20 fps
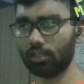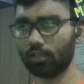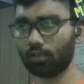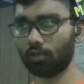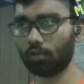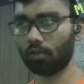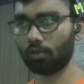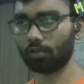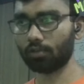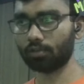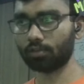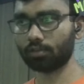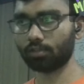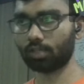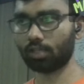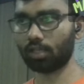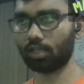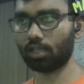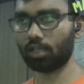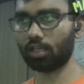because
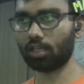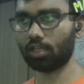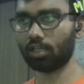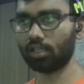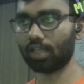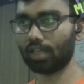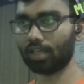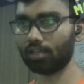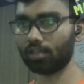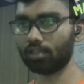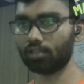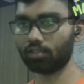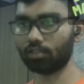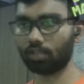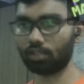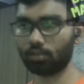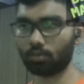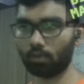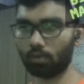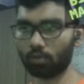yeah,
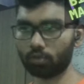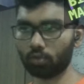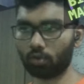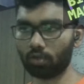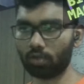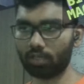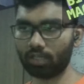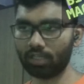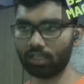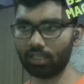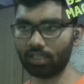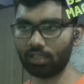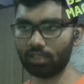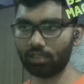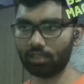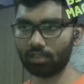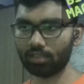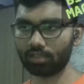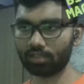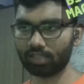it was
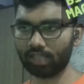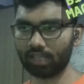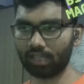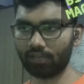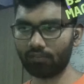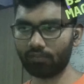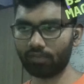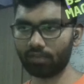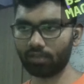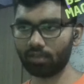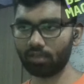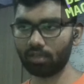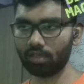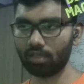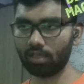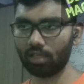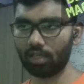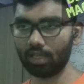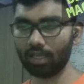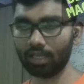already saved
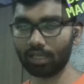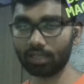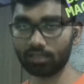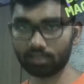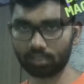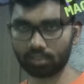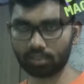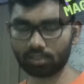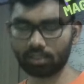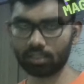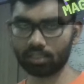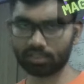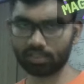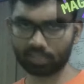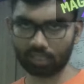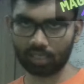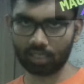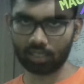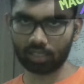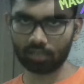in a consistent
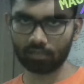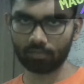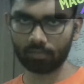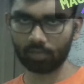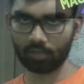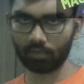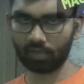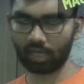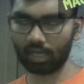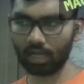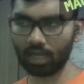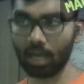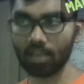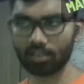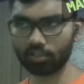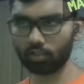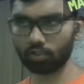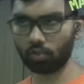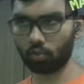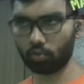state when I
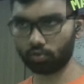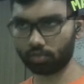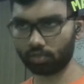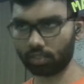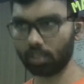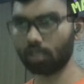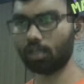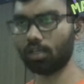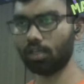last closed it.